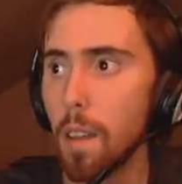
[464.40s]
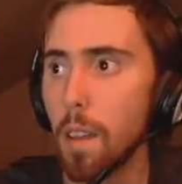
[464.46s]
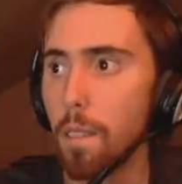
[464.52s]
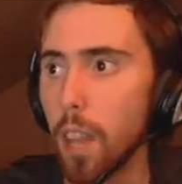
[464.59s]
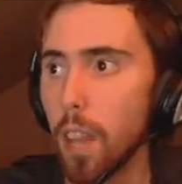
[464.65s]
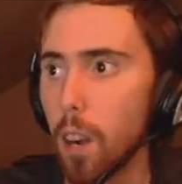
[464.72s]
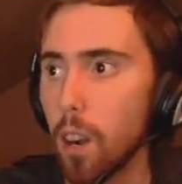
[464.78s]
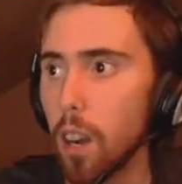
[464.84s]

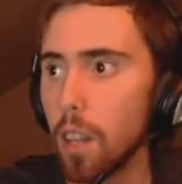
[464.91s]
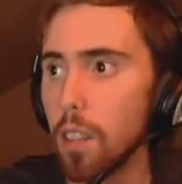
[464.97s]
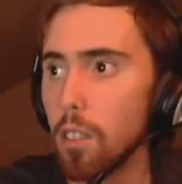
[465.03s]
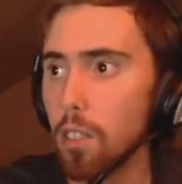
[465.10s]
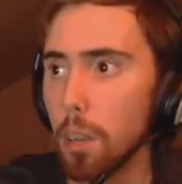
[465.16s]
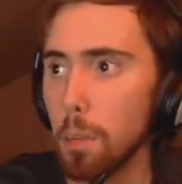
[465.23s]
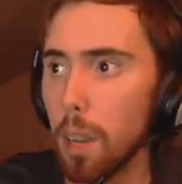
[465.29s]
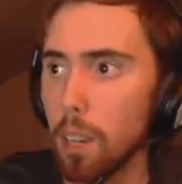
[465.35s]
Now,
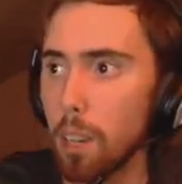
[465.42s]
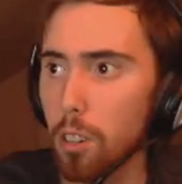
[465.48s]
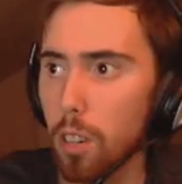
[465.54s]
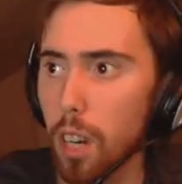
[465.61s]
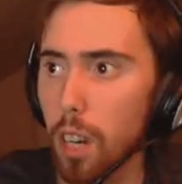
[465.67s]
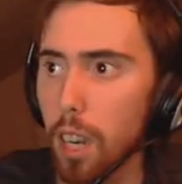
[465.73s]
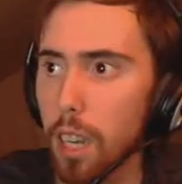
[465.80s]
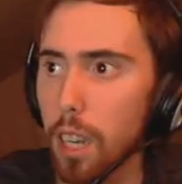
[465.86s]
this commander
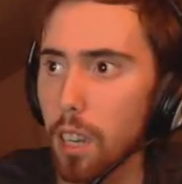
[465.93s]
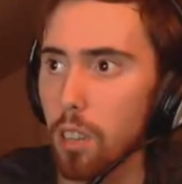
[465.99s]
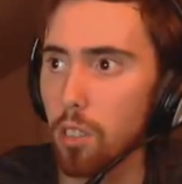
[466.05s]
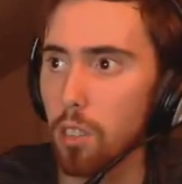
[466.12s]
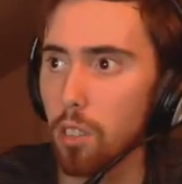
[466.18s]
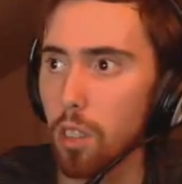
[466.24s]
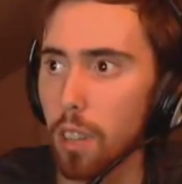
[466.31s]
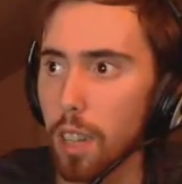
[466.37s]
guy
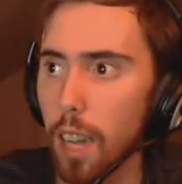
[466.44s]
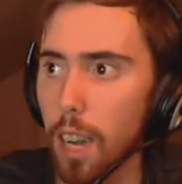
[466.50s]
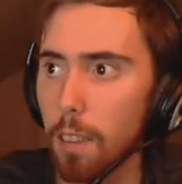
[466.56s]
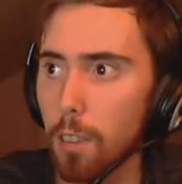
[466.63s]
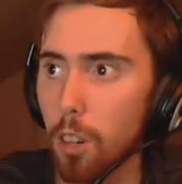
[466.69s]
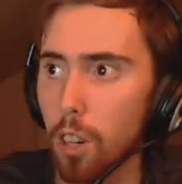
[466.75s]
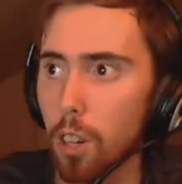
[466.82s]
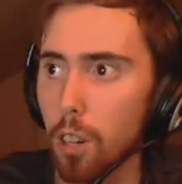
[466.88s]
is not
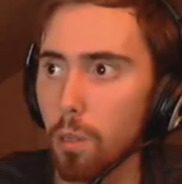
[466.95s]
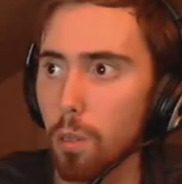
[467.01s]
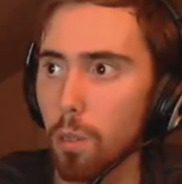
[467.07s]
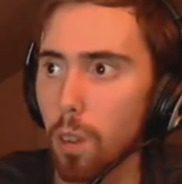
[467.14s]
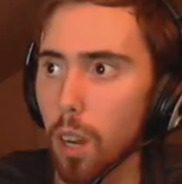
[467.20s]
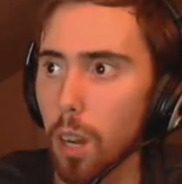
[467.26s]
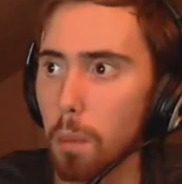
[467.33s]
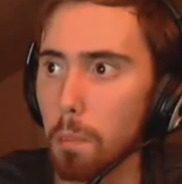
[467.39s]
very
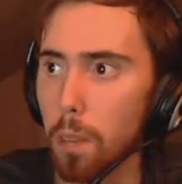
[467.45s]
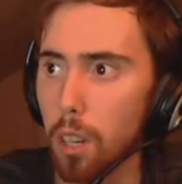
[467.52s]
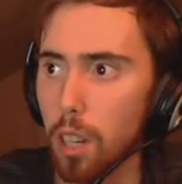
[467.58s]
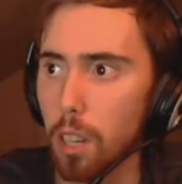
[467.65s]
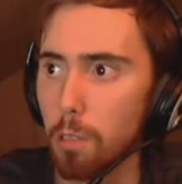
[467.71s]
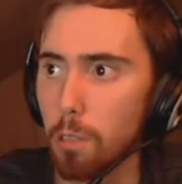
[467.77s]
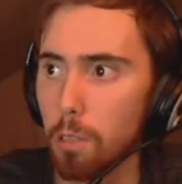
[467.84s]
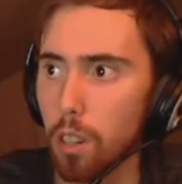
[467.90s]

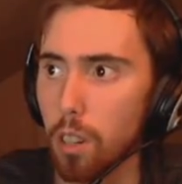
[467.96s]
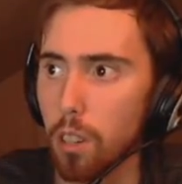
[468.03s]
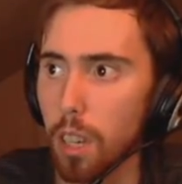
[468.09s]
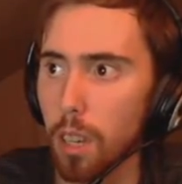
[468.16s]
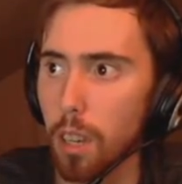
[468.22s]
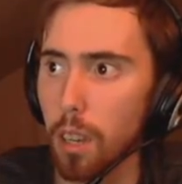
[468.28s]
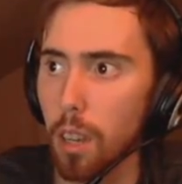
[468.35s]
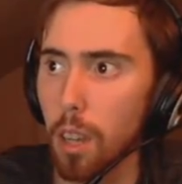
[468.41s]
melee
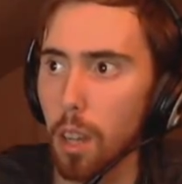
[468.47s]
friendly.